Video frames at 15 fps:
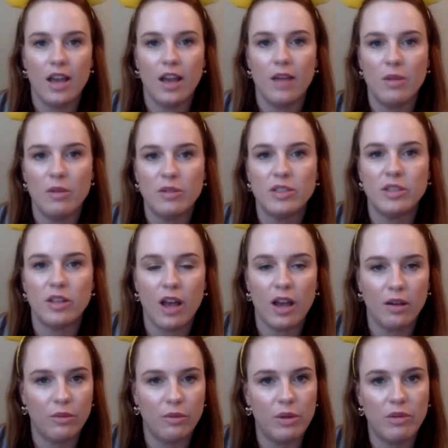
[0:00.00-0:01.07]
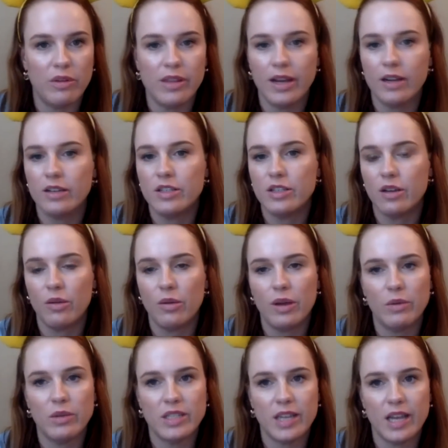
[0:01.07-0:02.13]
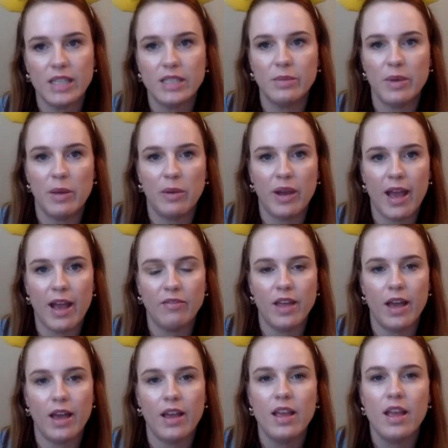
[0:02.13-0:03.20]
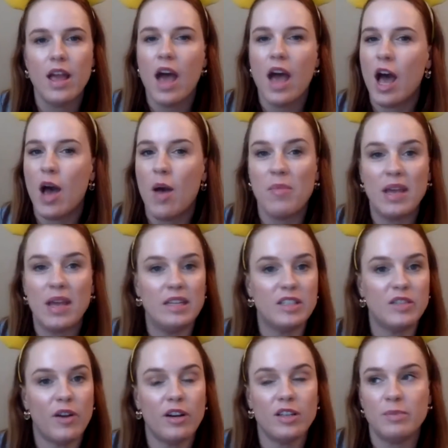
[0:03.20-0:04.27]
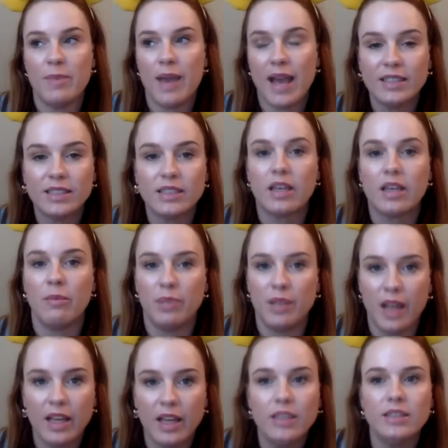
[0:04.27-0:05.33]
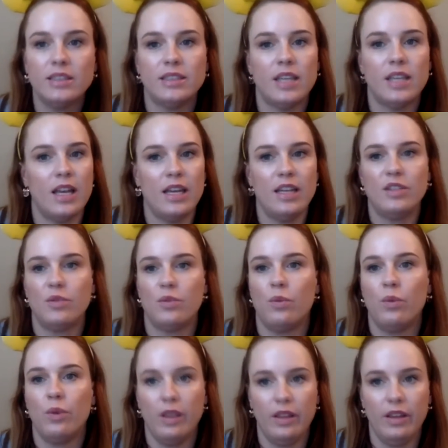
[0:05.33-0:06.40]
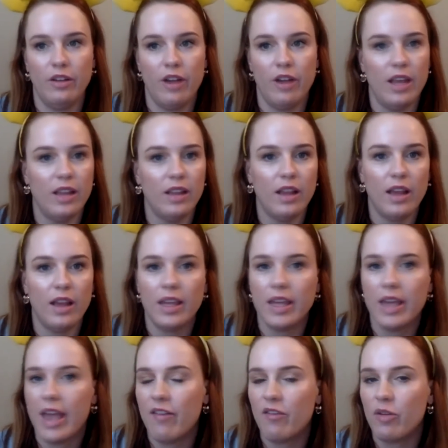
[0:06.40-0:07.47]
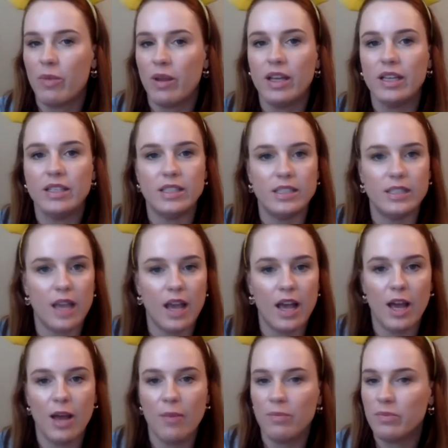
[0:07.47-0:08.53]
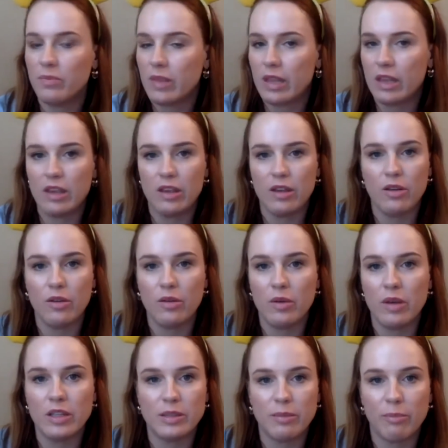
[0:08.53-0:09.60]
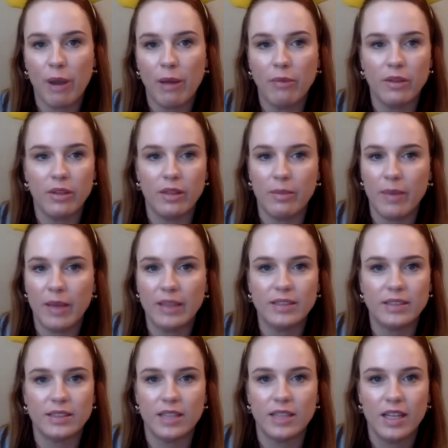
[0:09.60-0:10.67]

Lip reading: It was still hot when we were there, so it was nice to be able to have that. And as far as mask compliance, it's really great. Like everybody's, it's probably the best